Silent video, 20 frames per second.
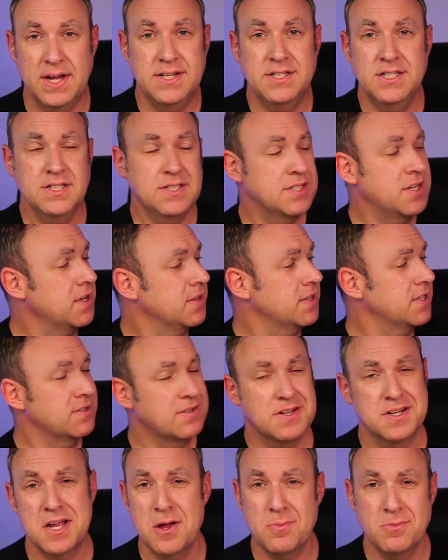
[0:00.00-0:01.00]
I just saw
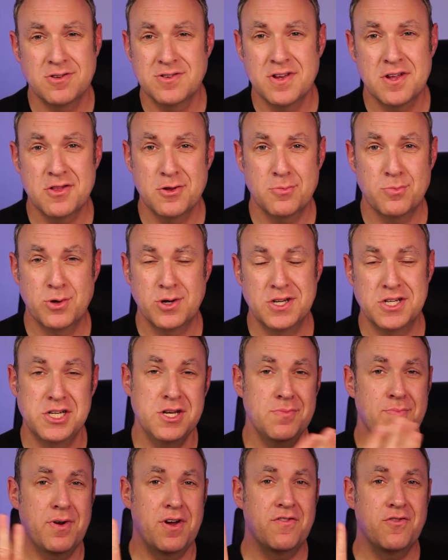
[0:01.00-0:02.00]
these on Amazon. They're pretty
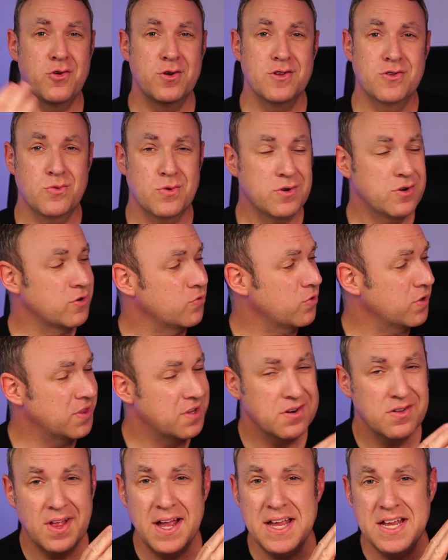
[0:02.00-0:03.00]
cheap. I've always wondered
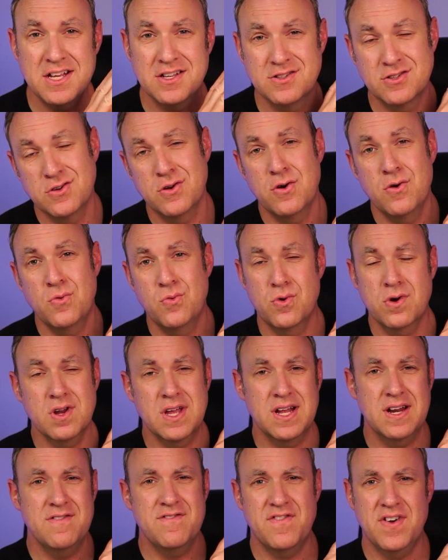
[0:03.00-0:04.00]
what they're like, so we're
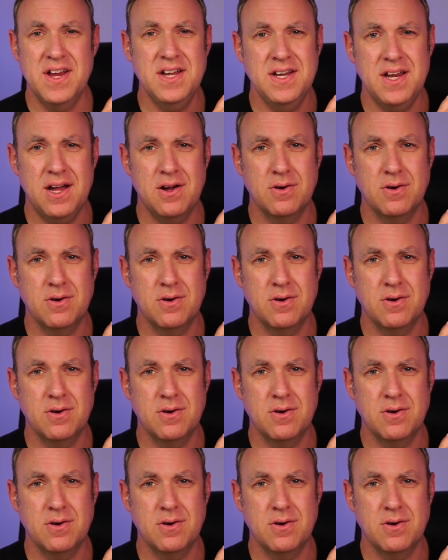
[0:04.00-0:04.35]
going to find